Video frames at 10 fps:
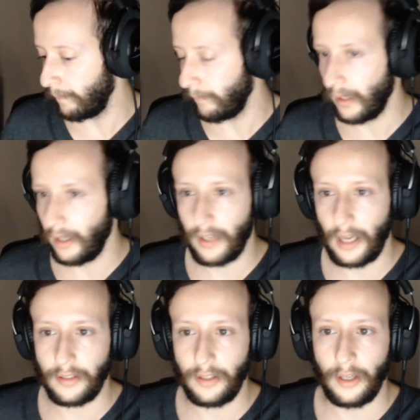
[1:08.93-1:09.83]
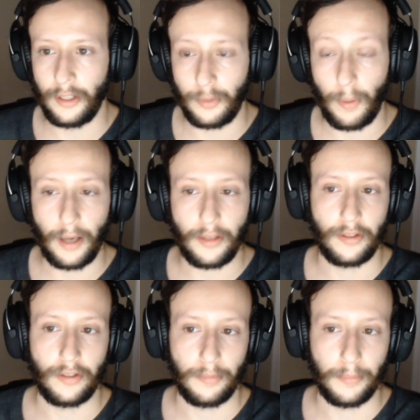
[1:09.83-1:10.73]
It's actually done it twice since
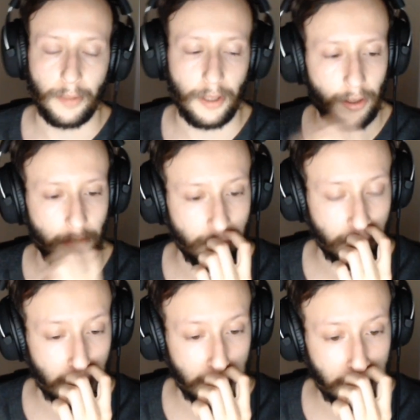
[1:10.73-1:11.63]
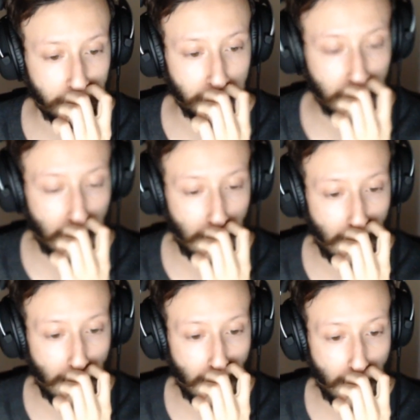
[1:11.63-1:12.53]
I've been playing Hearthstone matches,
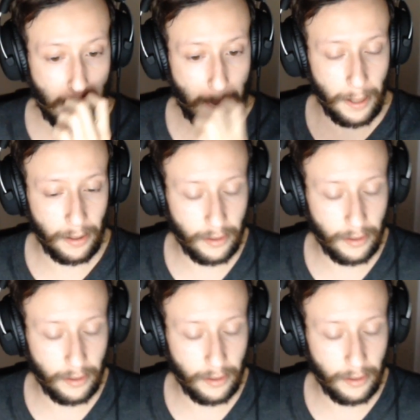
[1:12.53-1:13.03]
and